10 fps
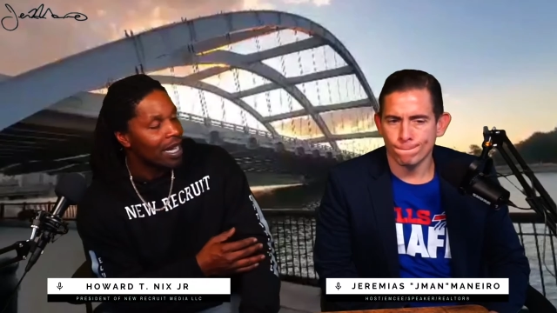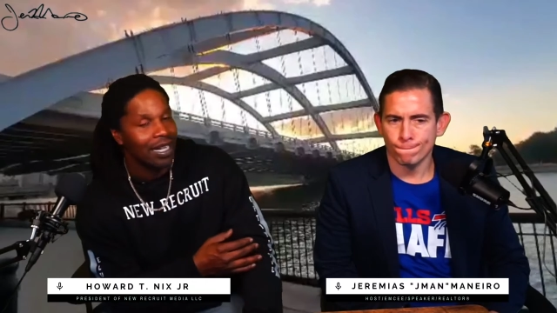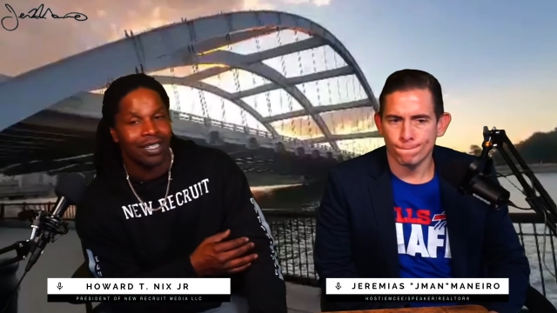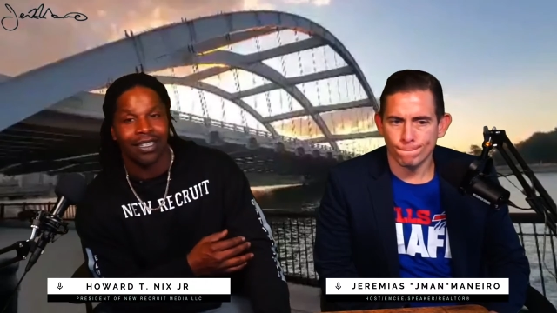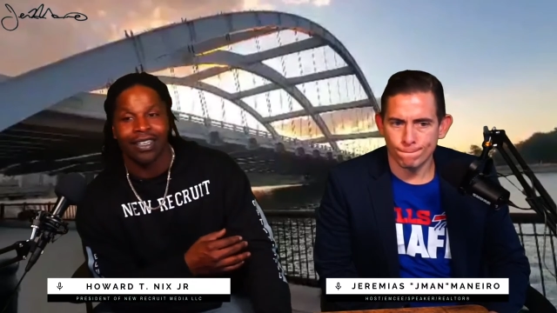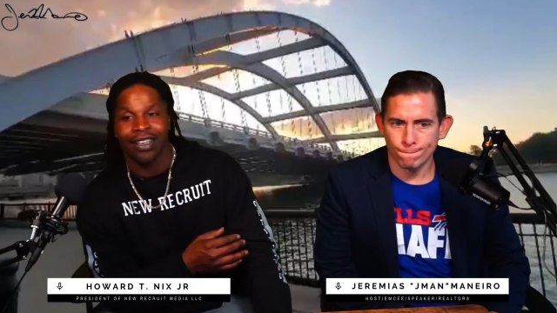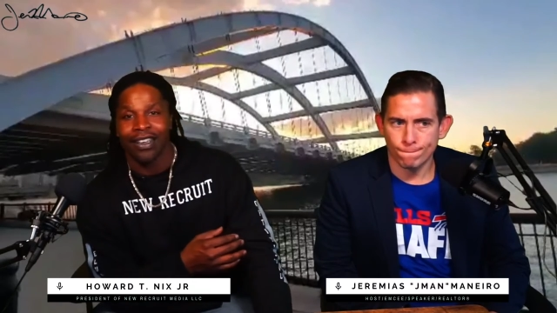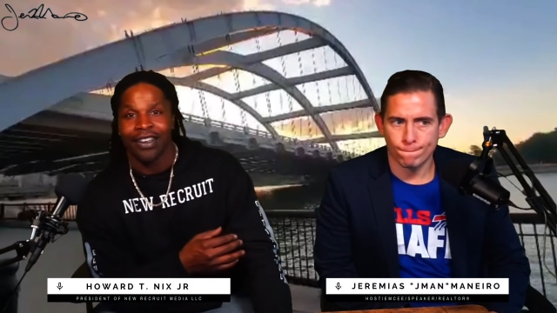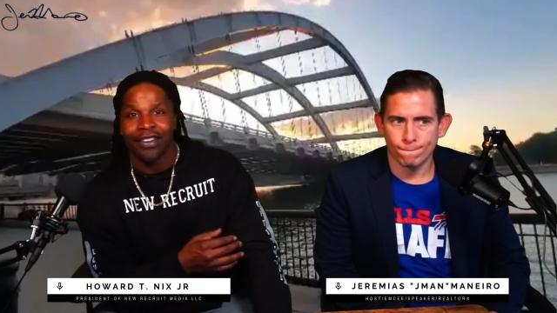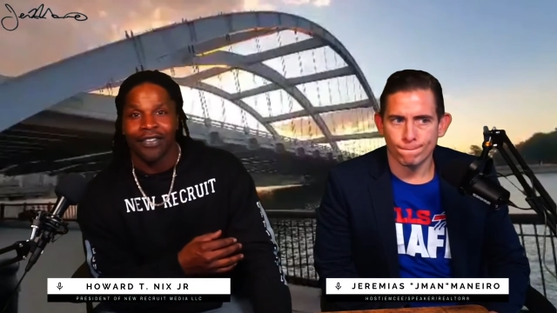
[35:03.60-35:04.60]
Speaker 1: lights
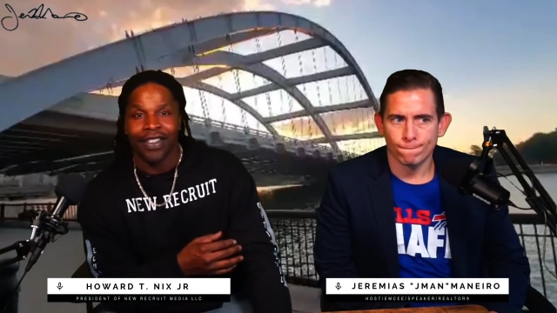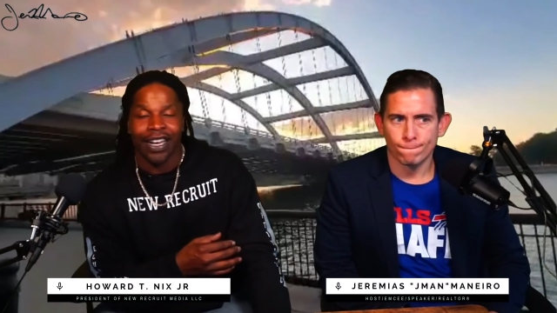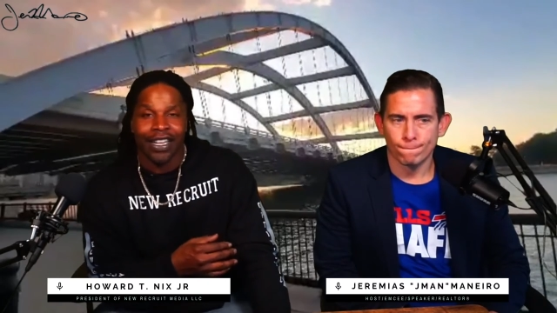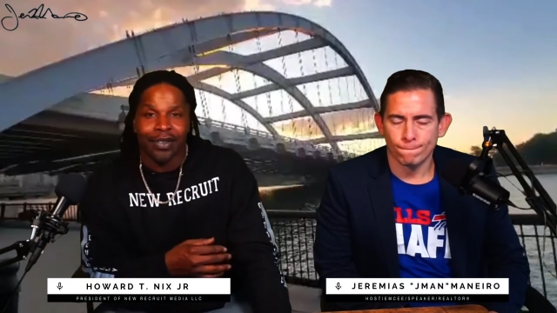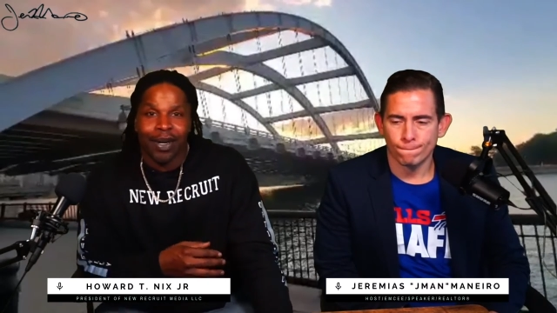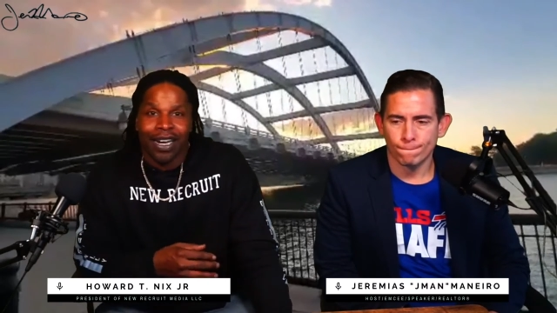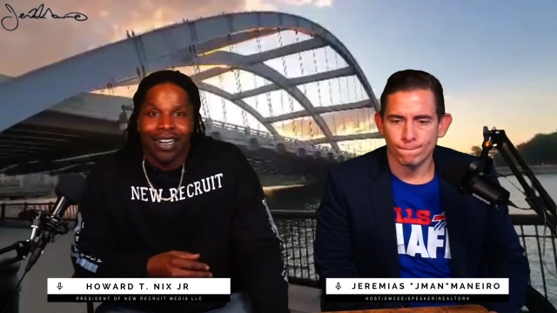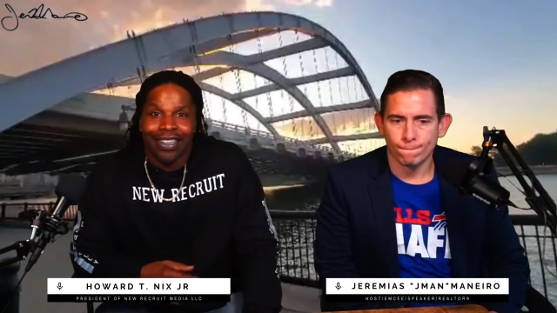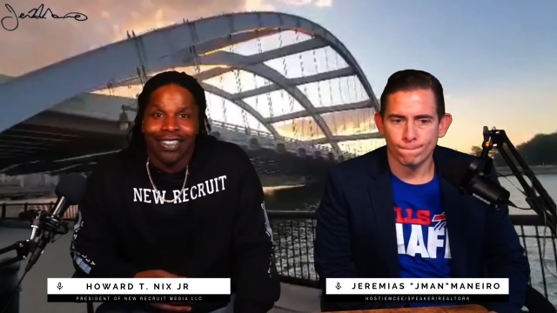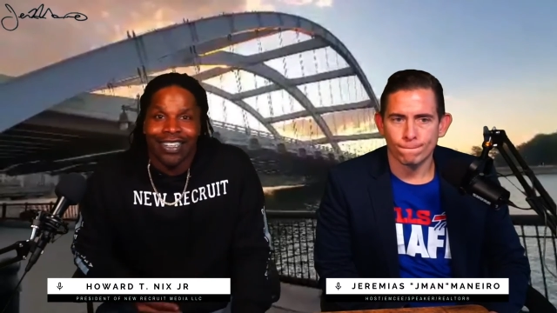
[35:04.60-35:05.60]
flash
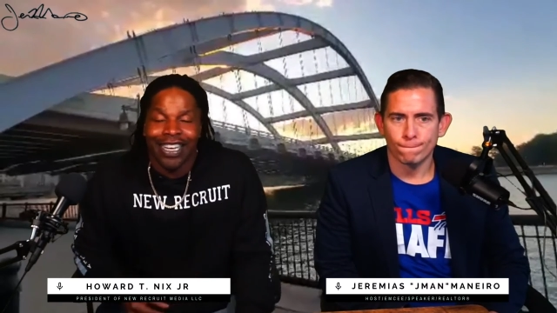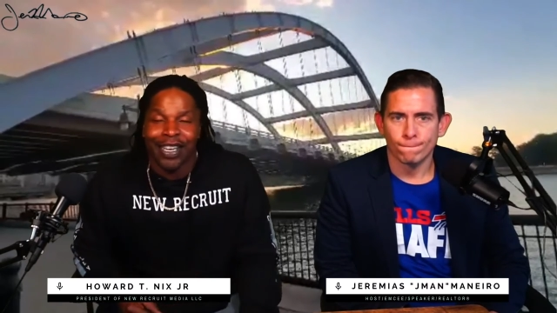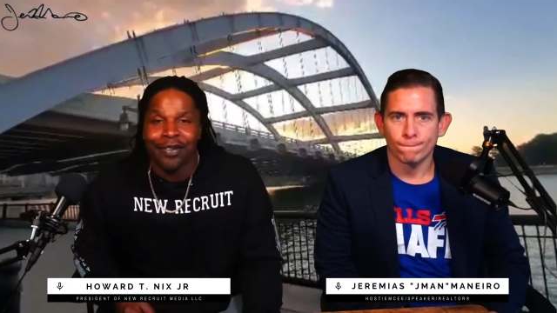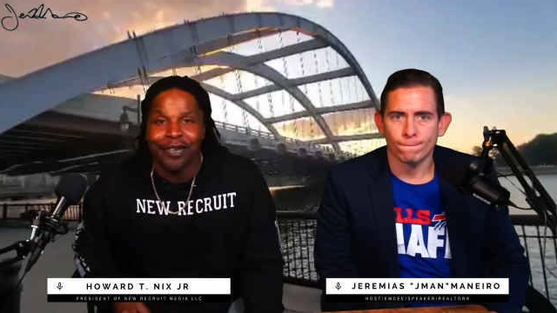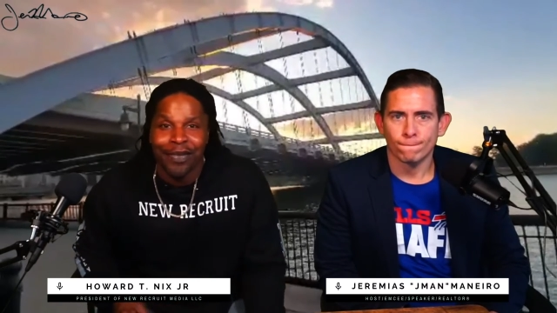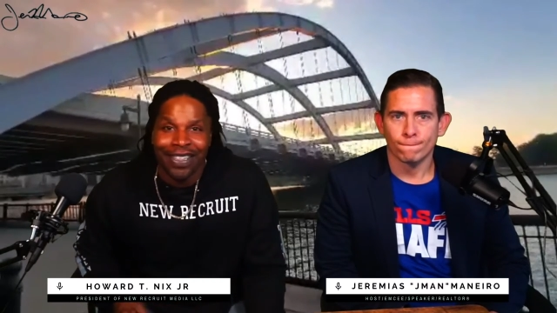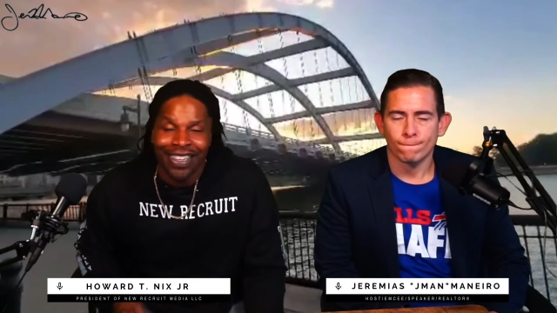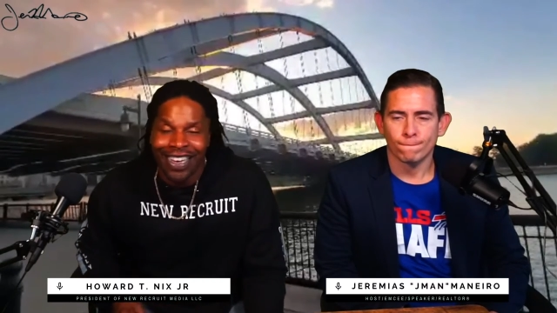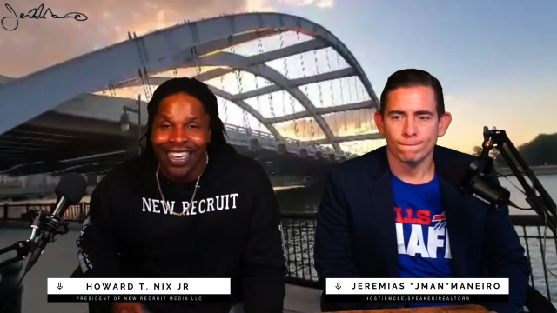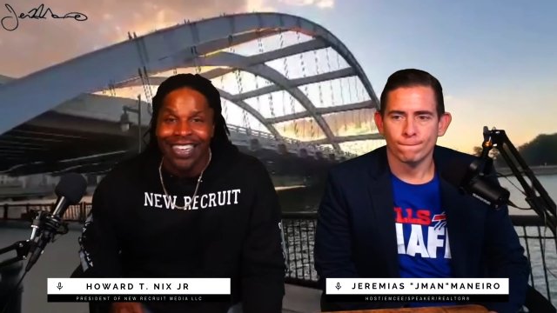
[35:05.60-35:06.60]
behind your name to be
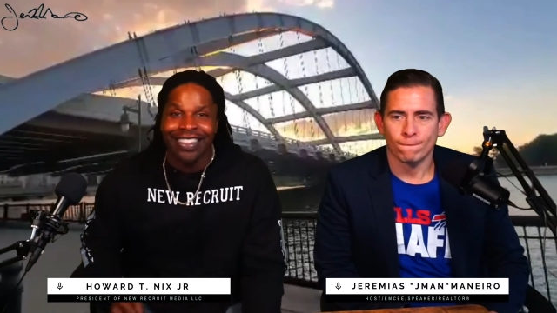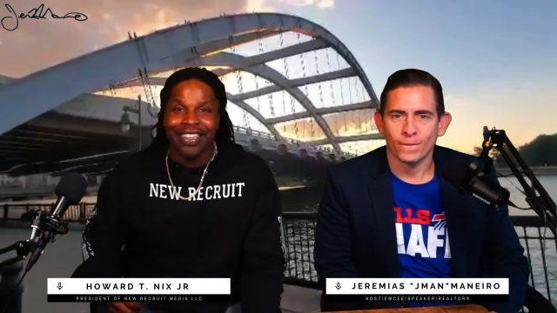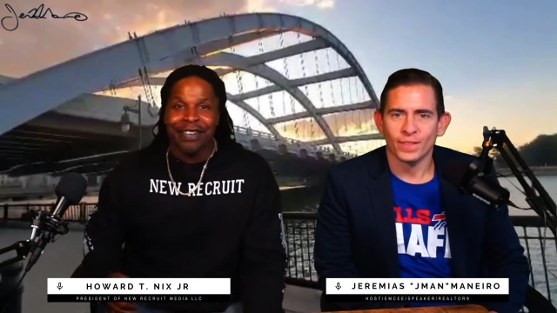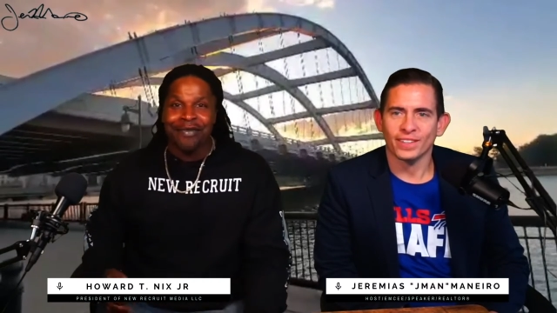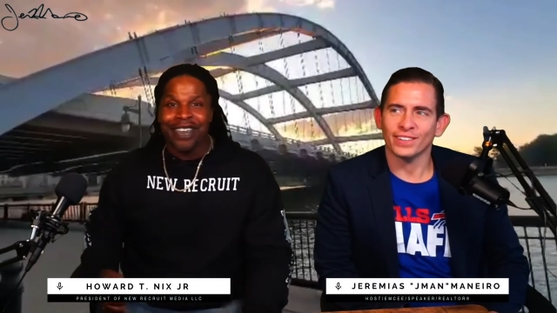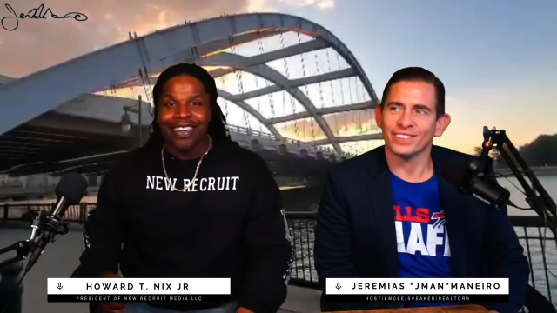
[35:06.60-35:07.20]
like, hey, look at me.